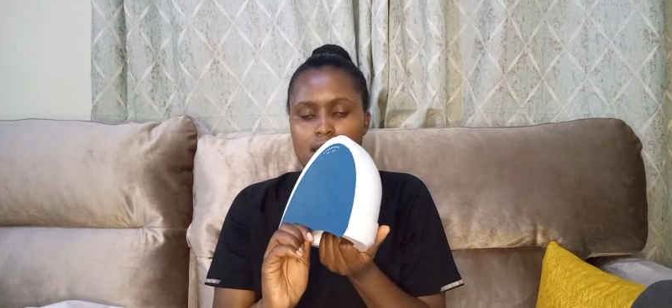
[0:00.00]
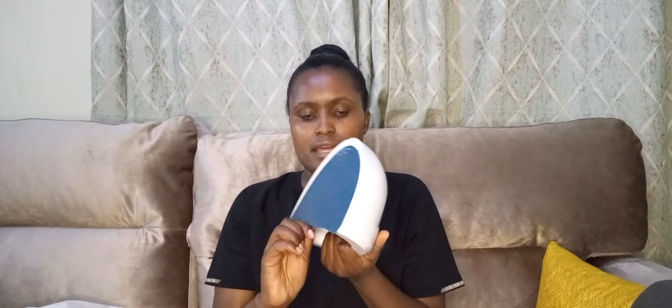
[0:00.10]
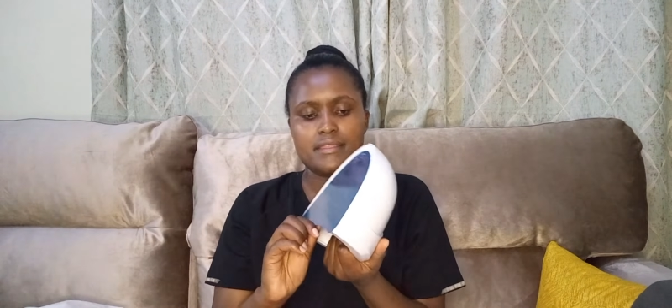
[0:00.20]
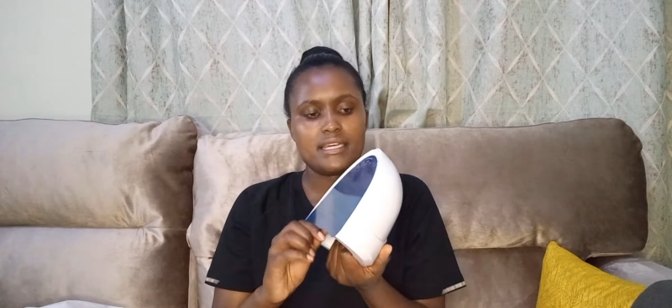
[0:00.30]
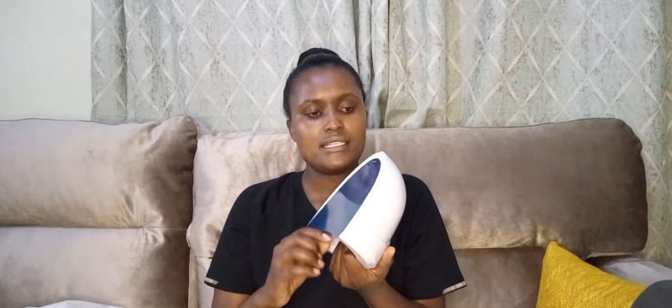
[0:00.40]

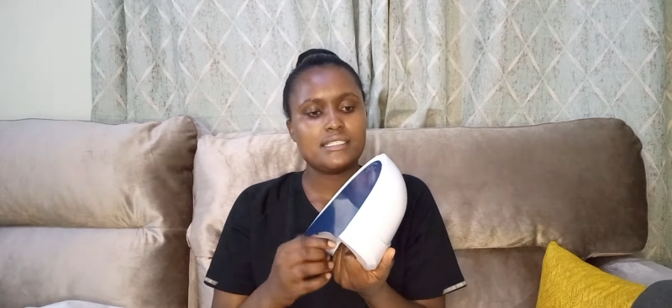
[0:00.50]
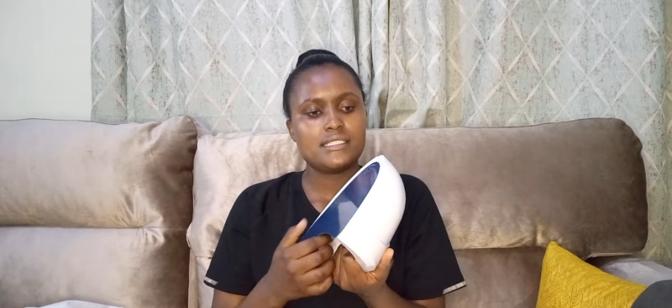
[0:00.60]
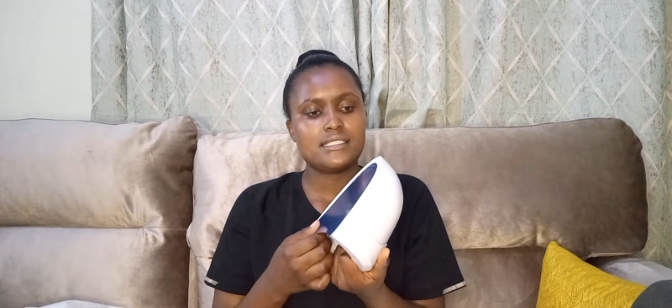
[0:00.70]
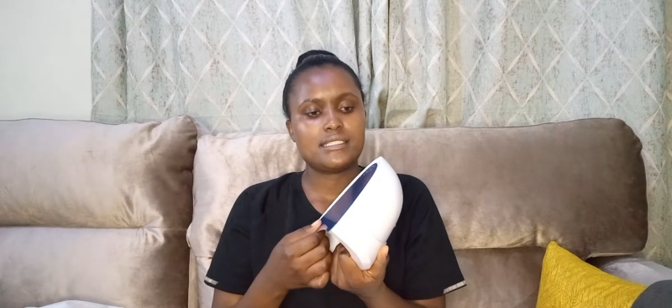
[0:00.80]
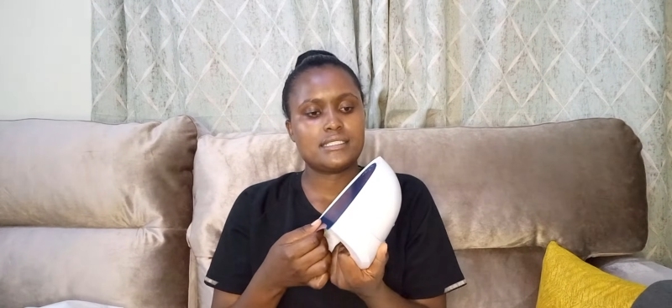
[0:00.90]
and
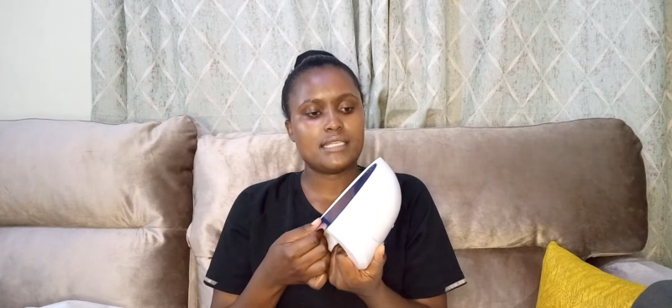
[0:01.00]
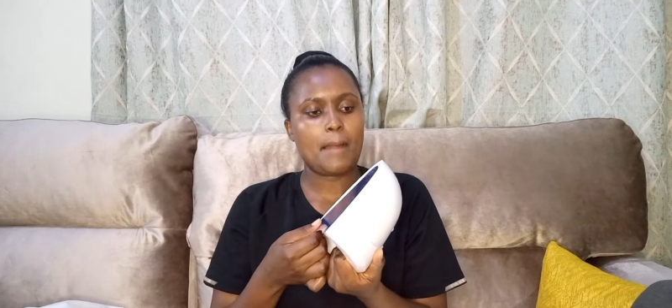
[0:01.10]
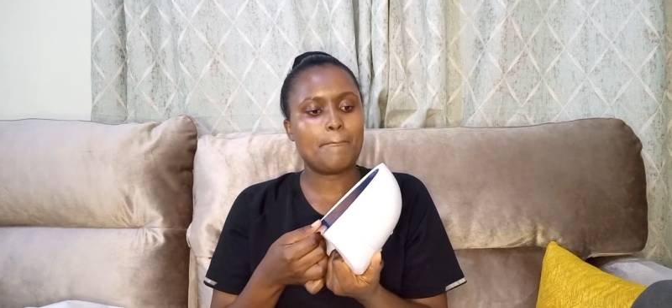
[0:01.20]
there's a